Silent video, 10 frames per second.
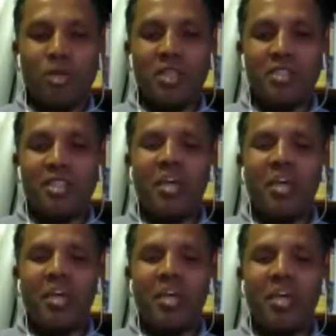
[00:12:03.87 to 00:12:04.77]
So based
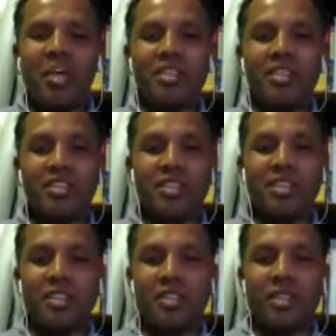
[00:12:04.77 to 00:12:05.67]
on that, I think it's
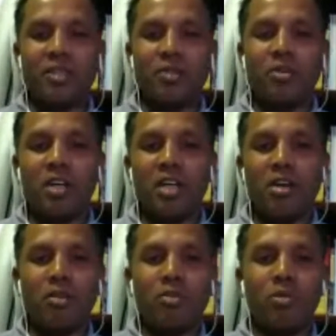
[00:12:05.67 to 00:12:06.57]
you got an
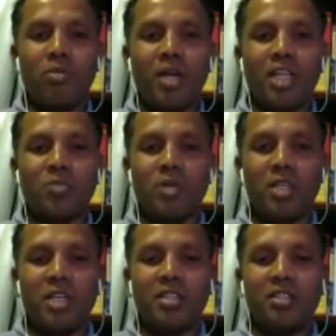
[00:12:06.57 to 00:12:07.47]
automobile
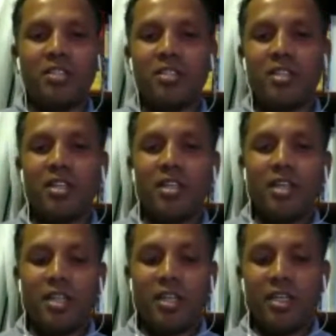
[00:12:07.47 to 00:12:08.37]
experience,
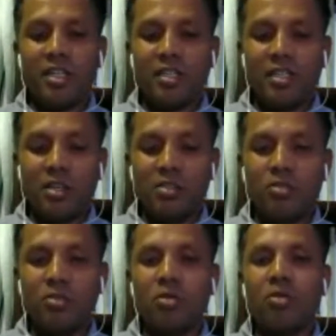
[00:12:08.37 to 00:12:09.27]
and
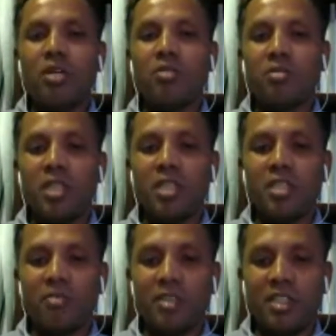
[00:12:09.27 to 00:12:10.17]
also you have
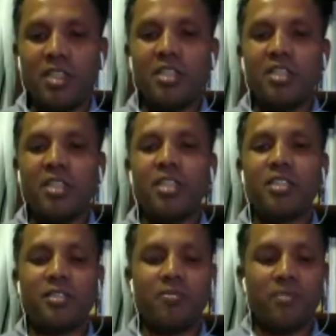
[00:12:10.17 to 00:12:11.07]
seen different
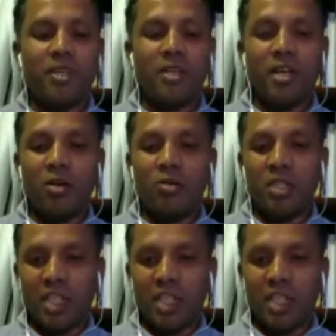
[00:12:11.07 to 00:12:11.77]
industries, how the